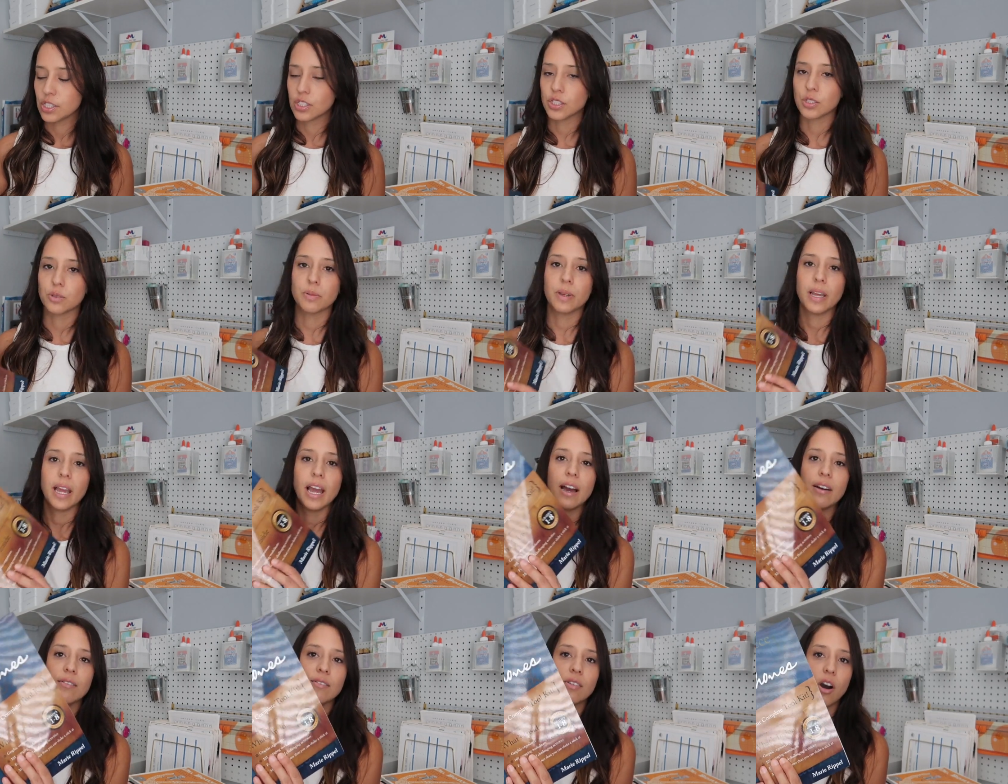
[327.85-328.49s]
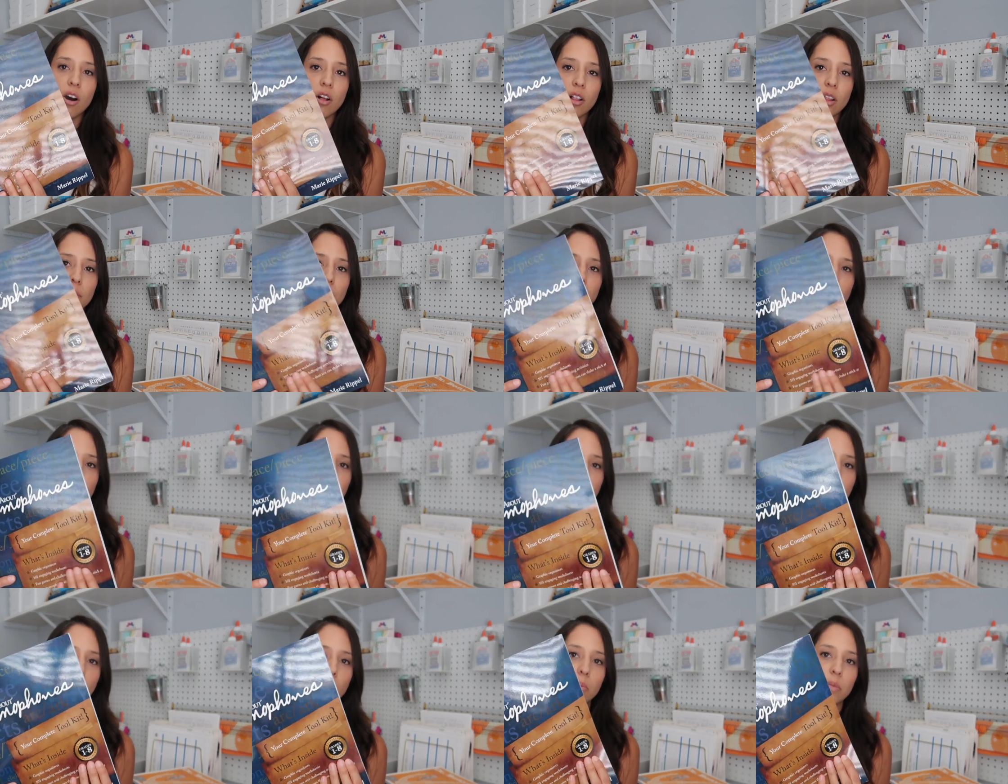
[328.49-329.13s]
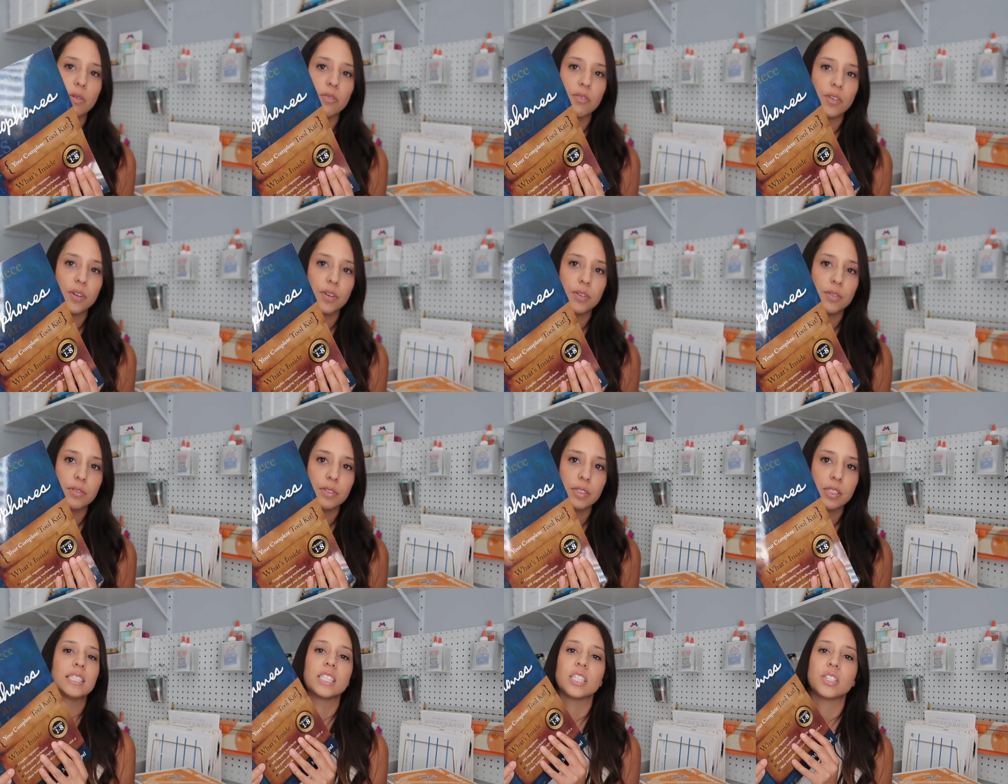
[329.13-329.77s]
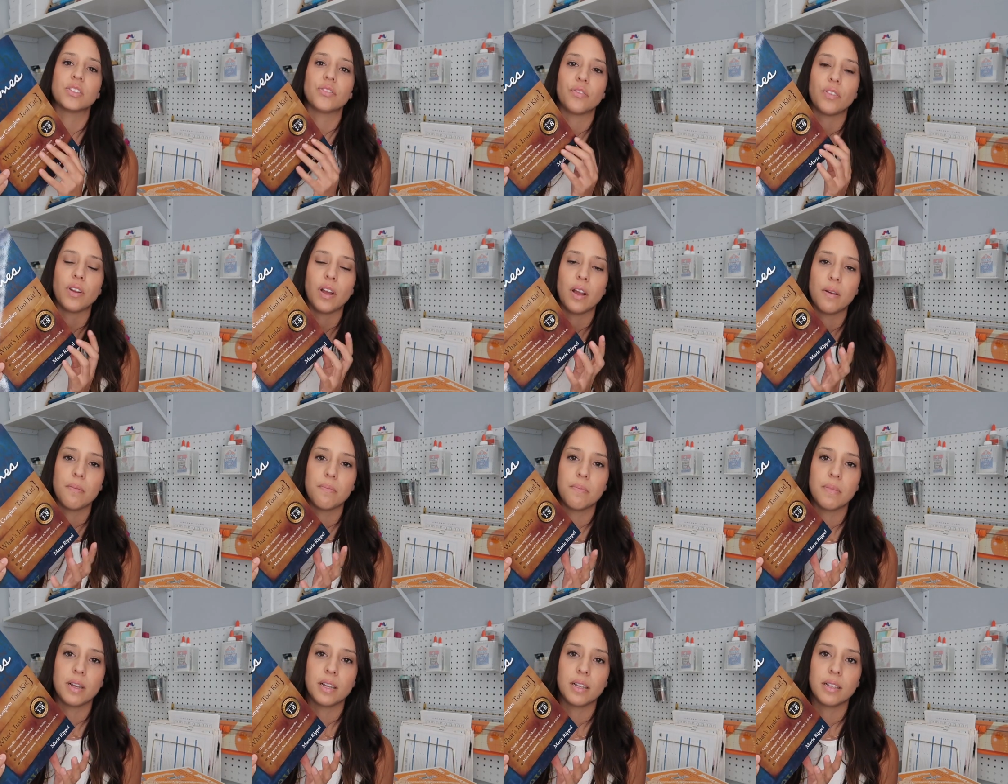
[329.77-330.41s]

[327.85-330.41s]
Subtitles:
So we have All About Homophone. This is from